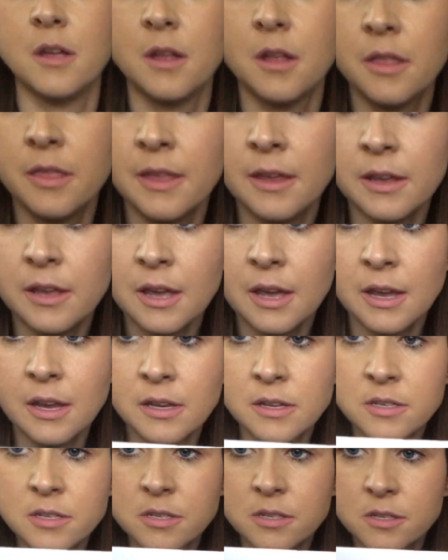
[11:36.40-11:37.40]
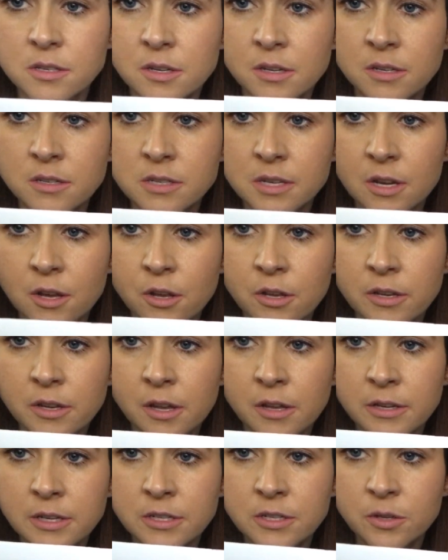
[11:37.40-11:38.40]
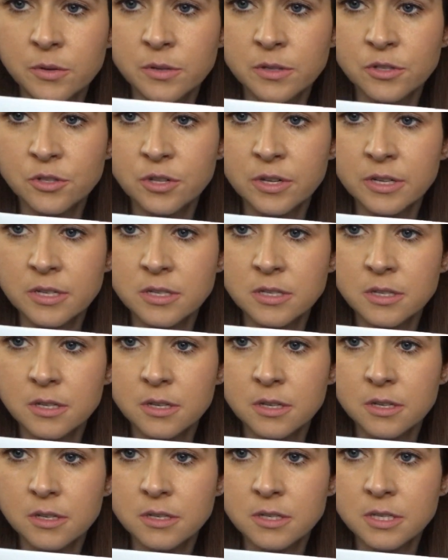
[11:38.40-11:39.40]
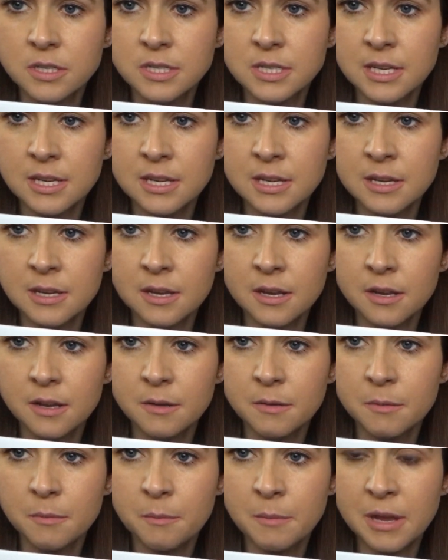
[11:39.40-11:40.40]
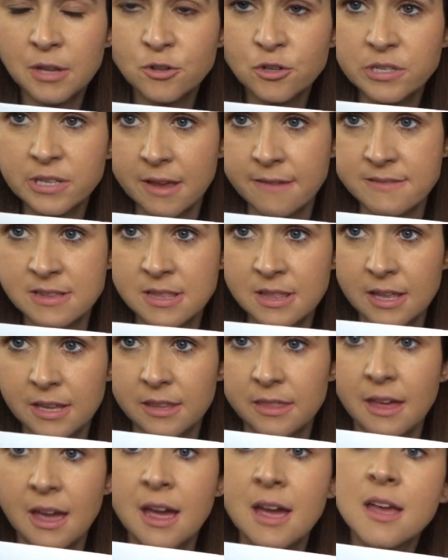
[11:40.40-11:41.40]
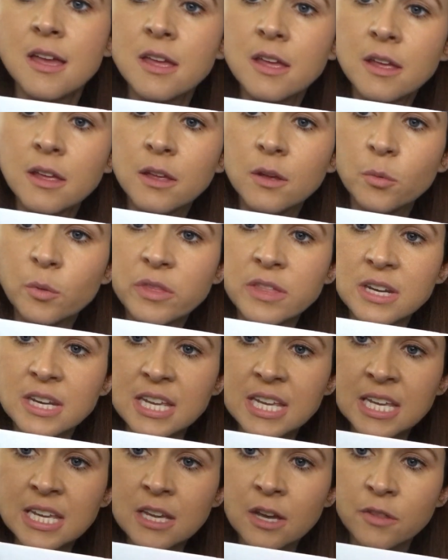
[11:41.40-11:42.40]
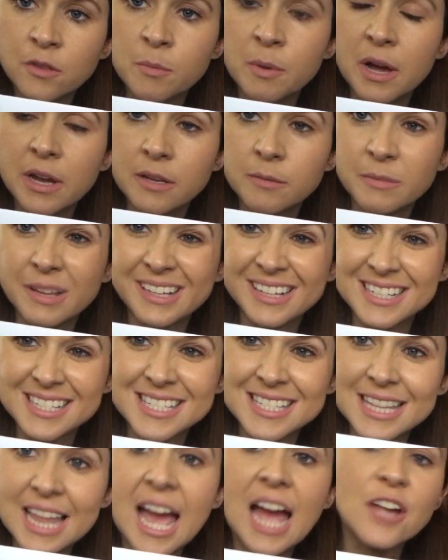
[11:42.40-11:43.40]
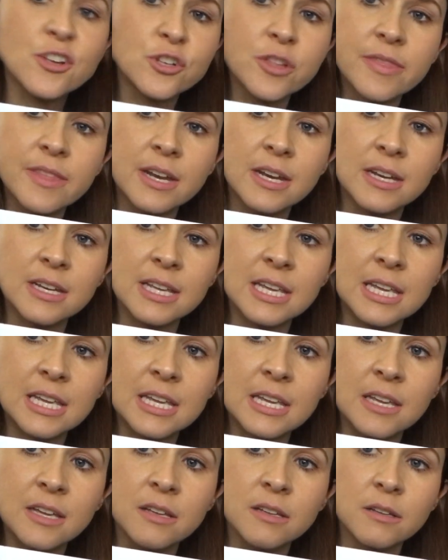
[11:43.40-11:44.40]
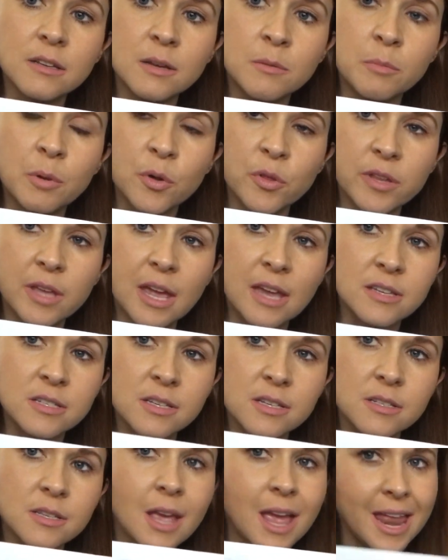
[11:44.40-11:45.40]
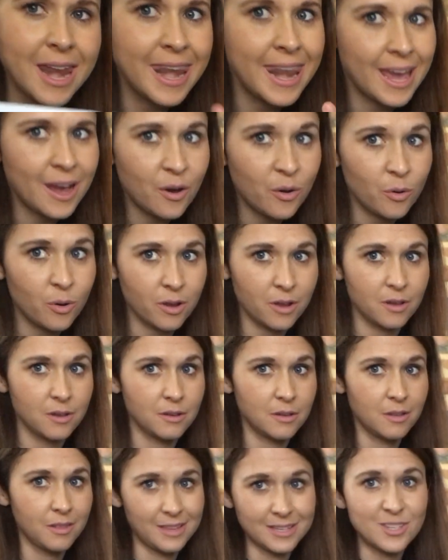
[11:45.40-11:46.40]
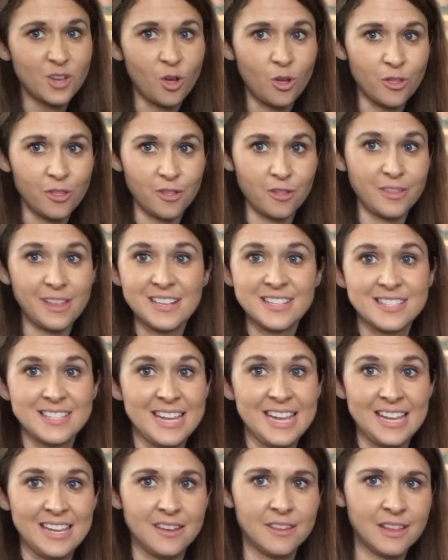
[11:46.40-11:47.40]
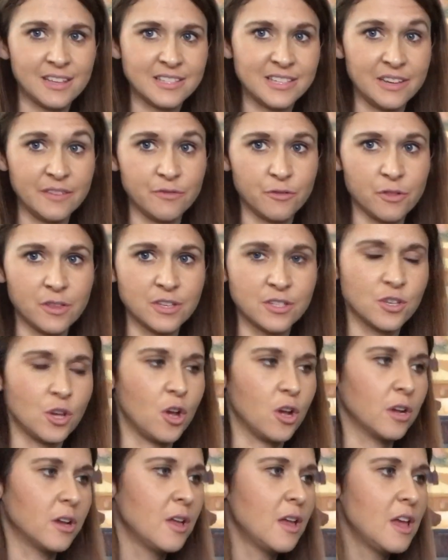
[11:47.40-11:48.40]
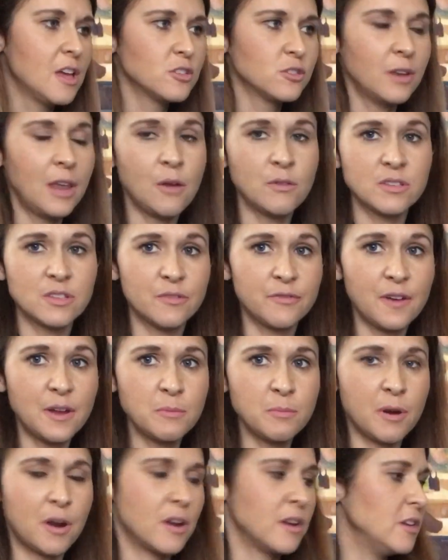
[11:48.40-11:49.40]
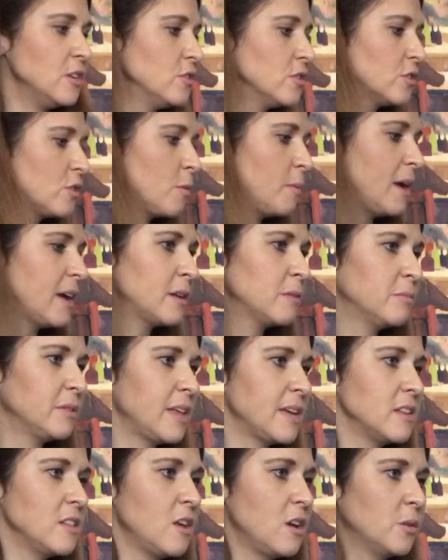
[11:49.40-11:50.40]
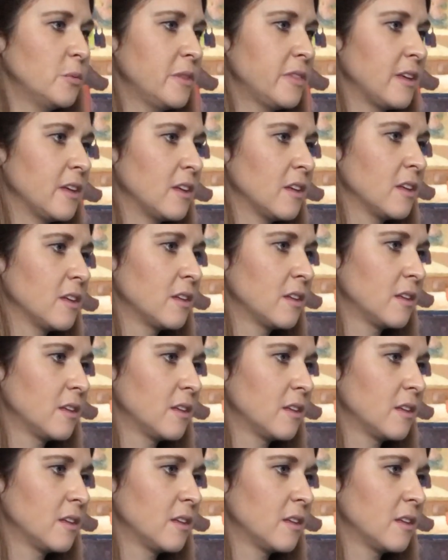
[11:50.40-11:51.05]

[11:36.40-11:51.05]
In that case, you can see all you do is just C major 7 like that with an E on the bottom, like a slash and then an E in both cases. Now, that's it for the song. So now it's the fun part. You just go back and play along with it.